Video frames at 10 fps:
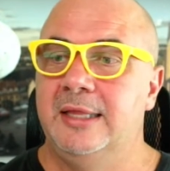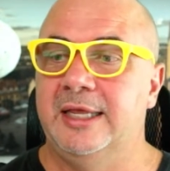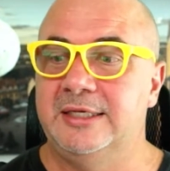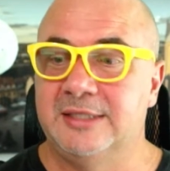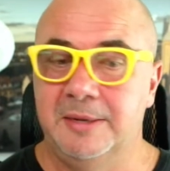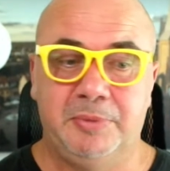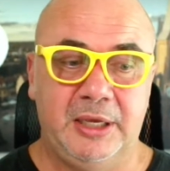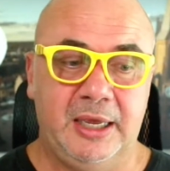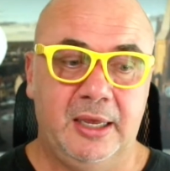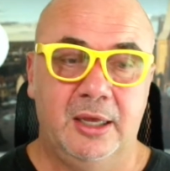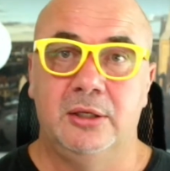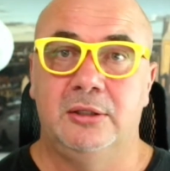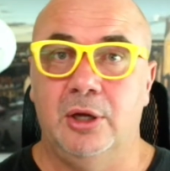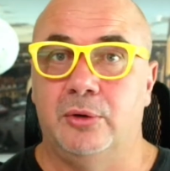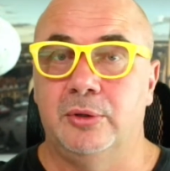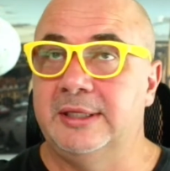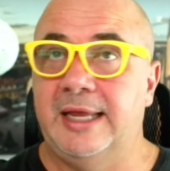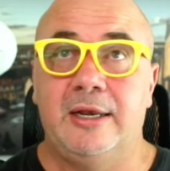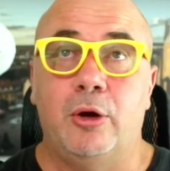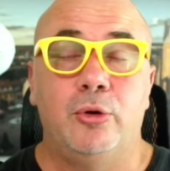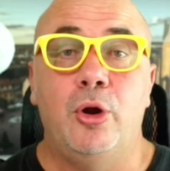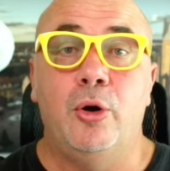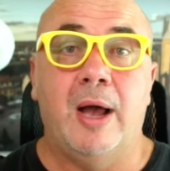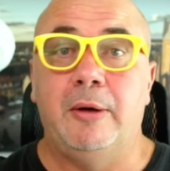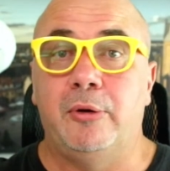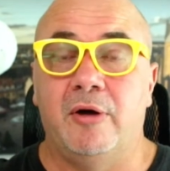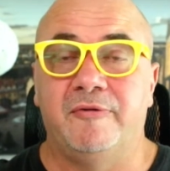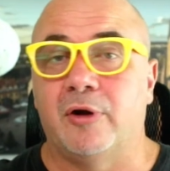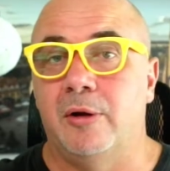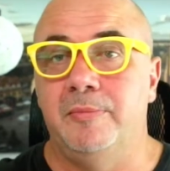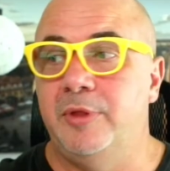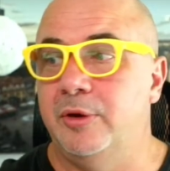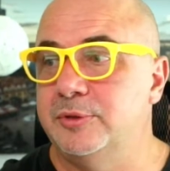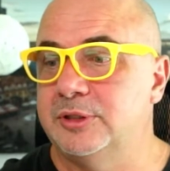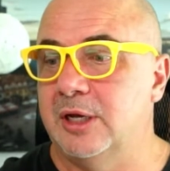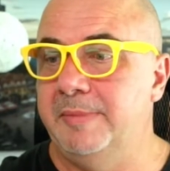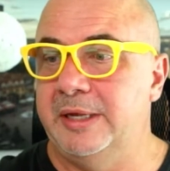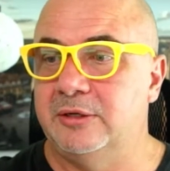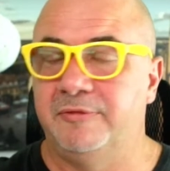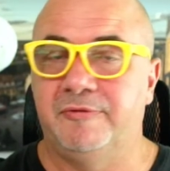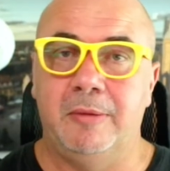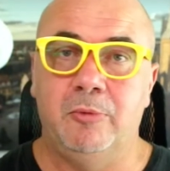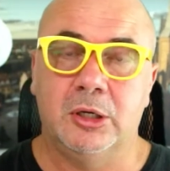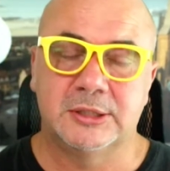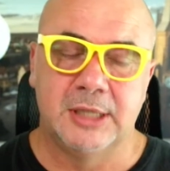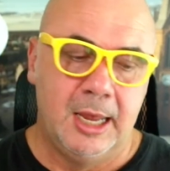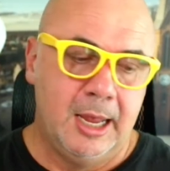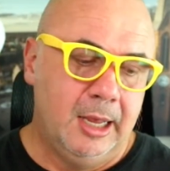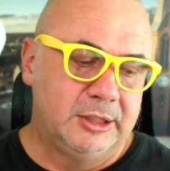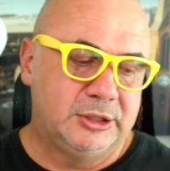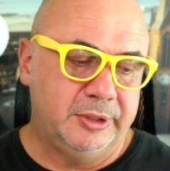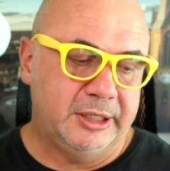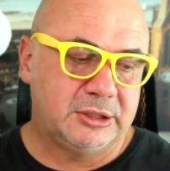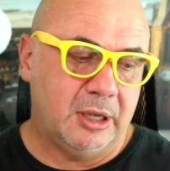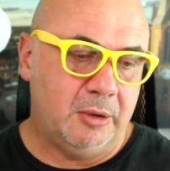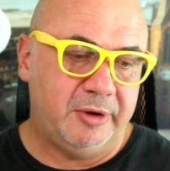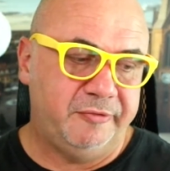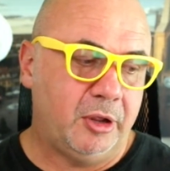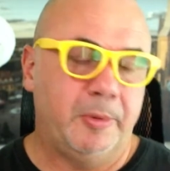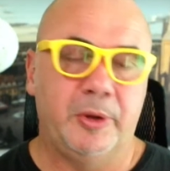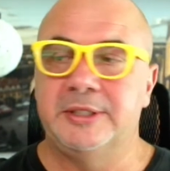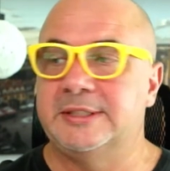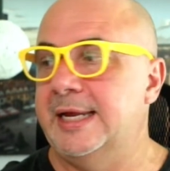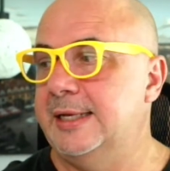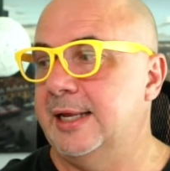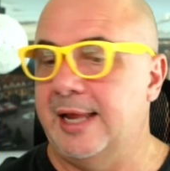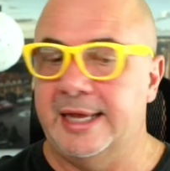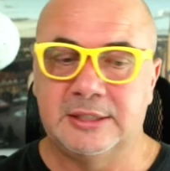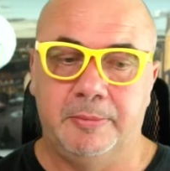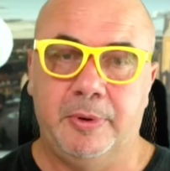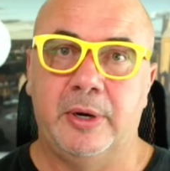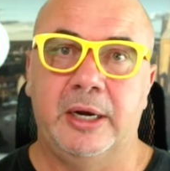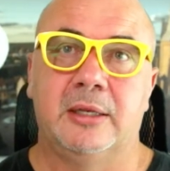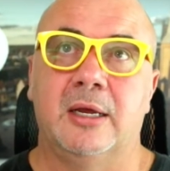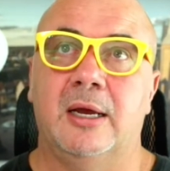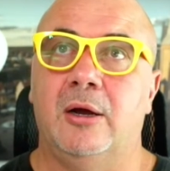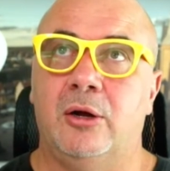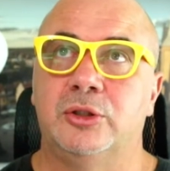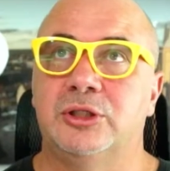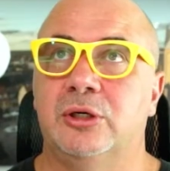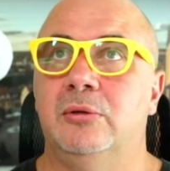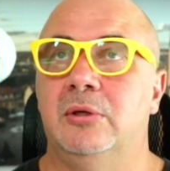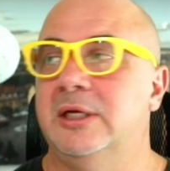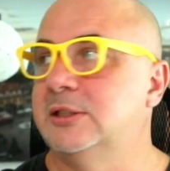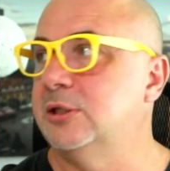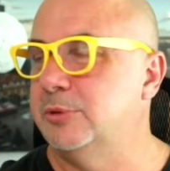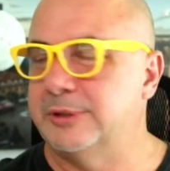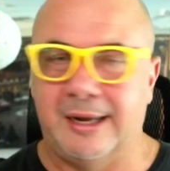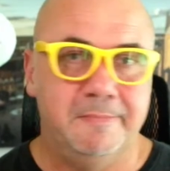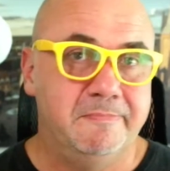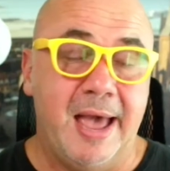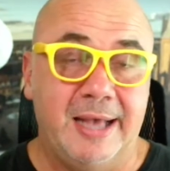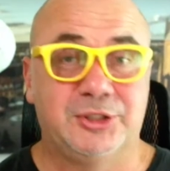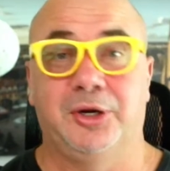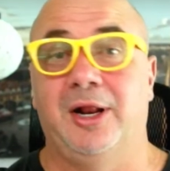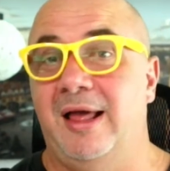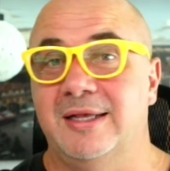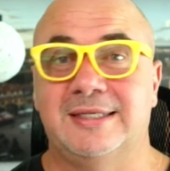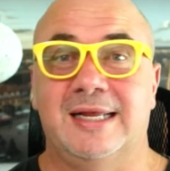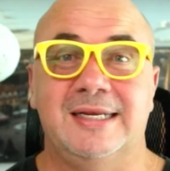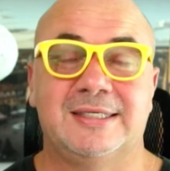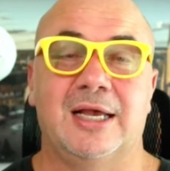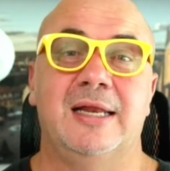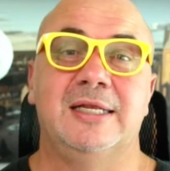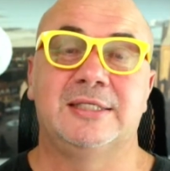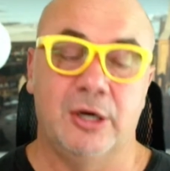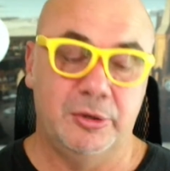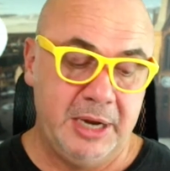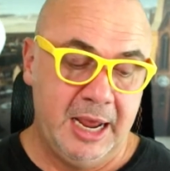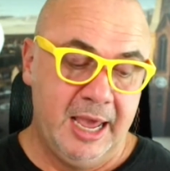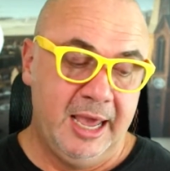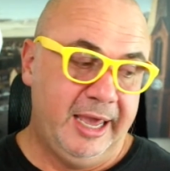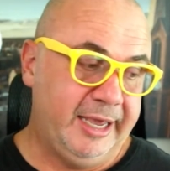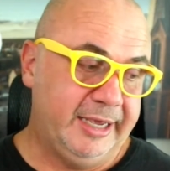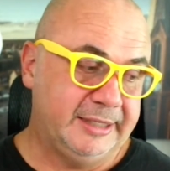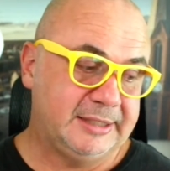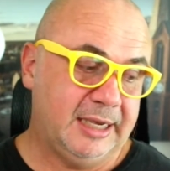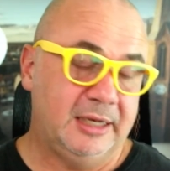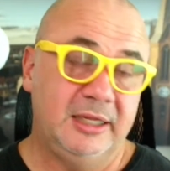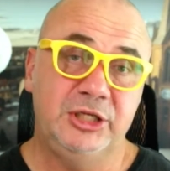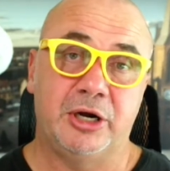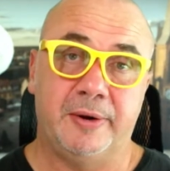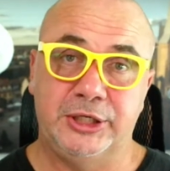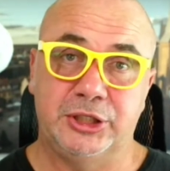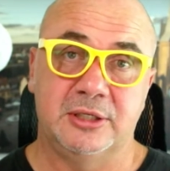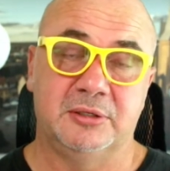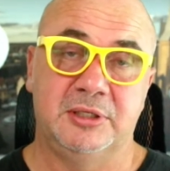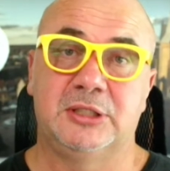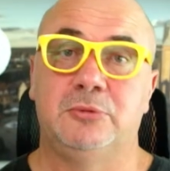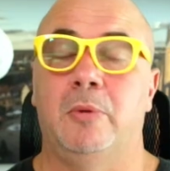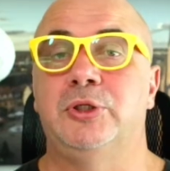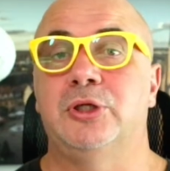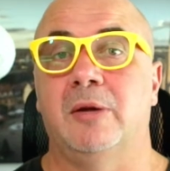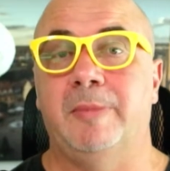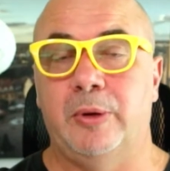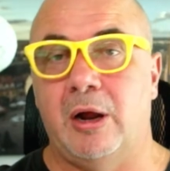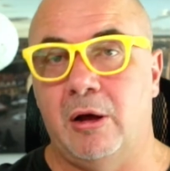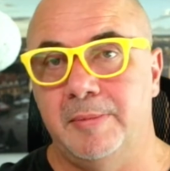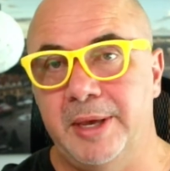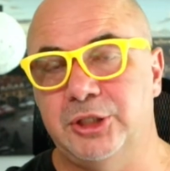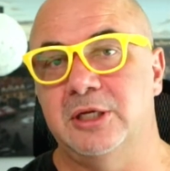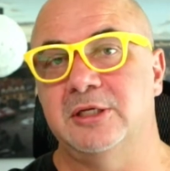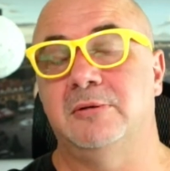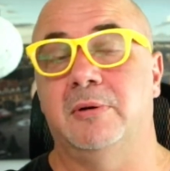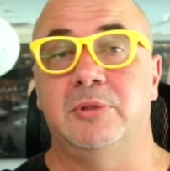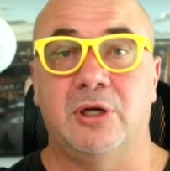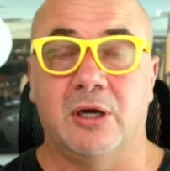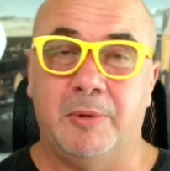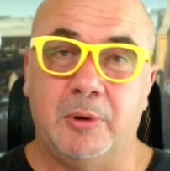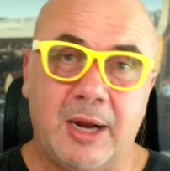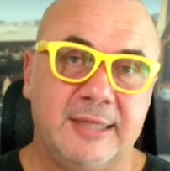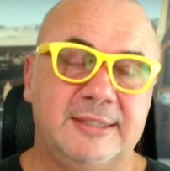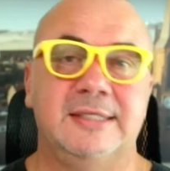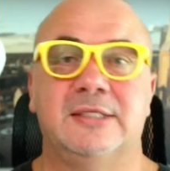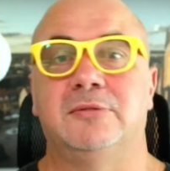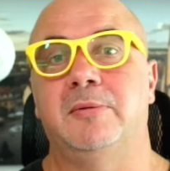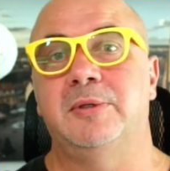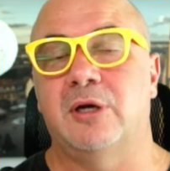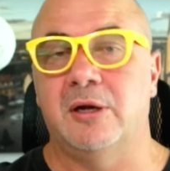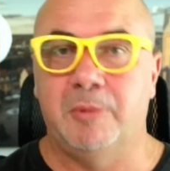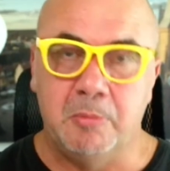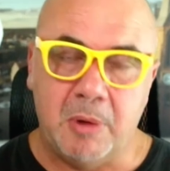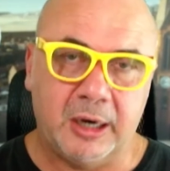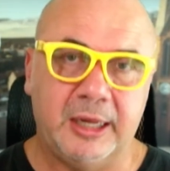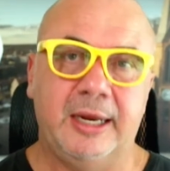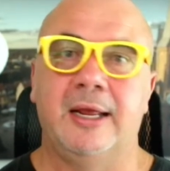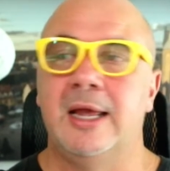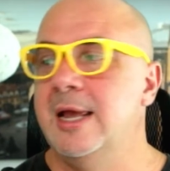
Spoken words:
They simply don't know how to overcome those mental frameworks. So that's one of the components. And the last component, also, it's almost like a masterclass on its own, is lead generation. So this is when we talk about automation. This is when we talk about content. This is where we talk about marketing.